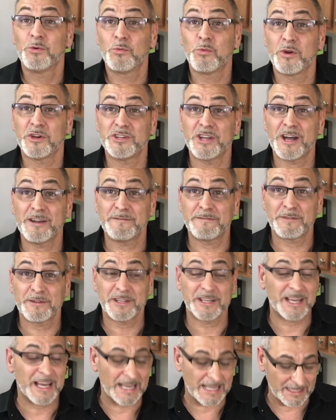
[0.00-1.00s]
We're done for
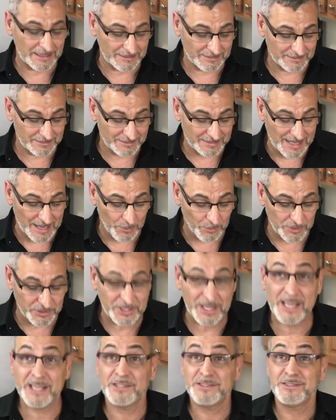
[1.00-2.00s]
the night. That
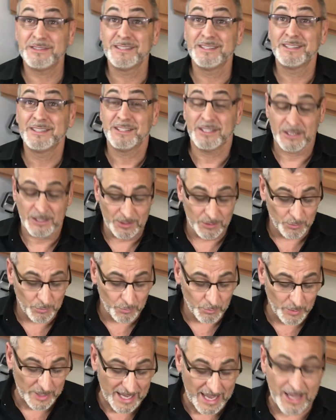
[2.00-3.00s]
was it.
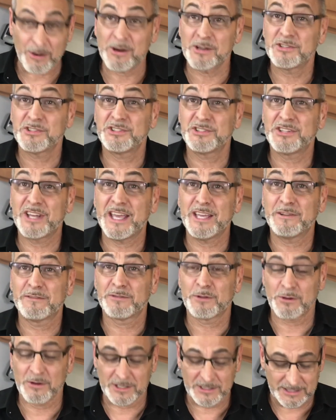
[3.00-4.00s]
We had our steak
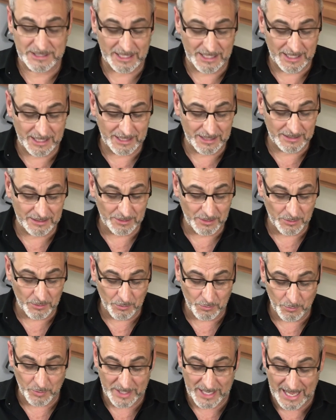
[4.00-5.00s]
Florentine.
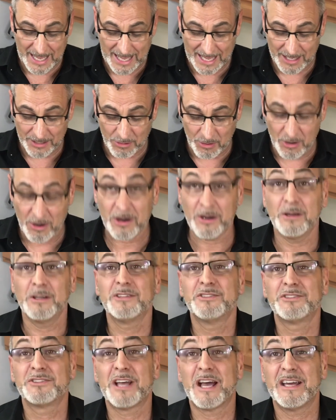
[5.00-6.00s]
We had
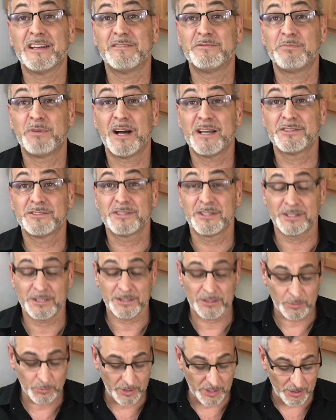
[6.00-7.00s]
our side of
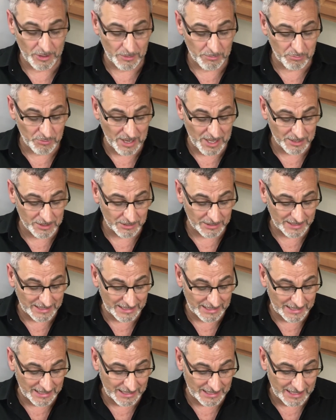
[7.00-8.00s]
pasta. We had our
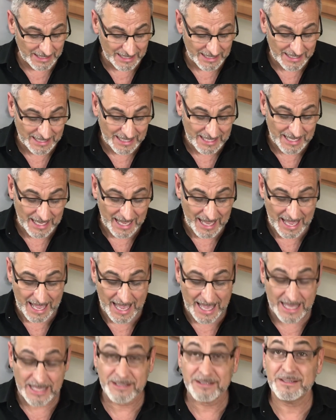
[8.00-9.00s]
broccolini.
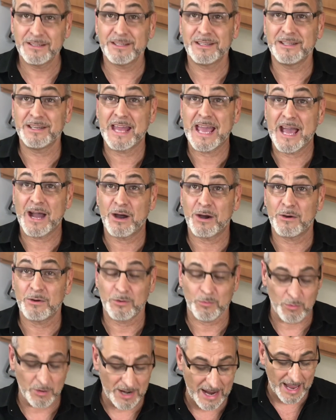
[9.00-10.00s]
And
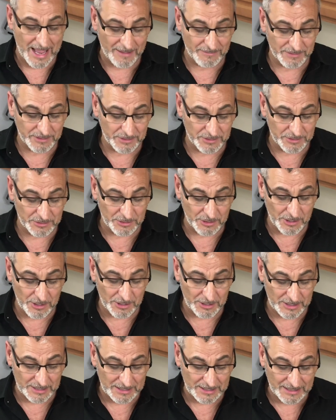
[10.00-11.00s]
now having
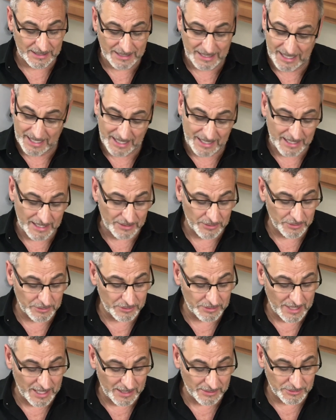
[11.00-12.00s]
dessert, and I know
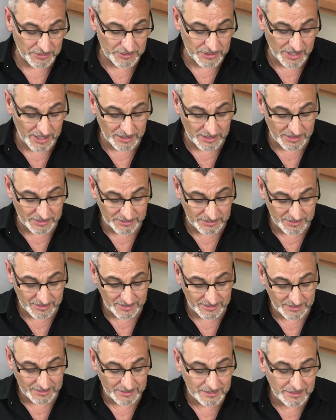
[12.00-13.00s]
you guys are jealous.